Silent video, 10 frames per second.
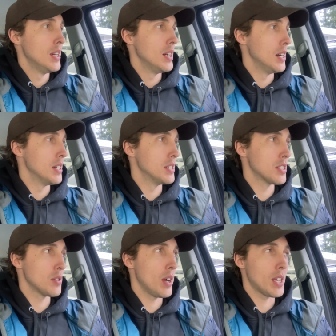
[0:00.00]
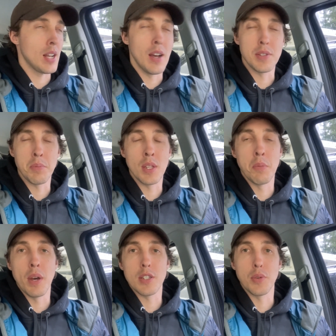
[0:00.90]
uh, just so I can have something
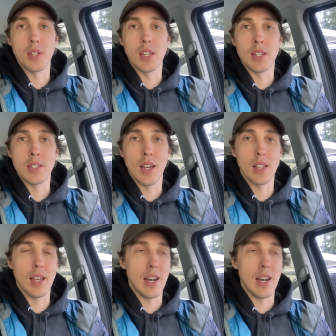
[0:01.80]
to mess with inside the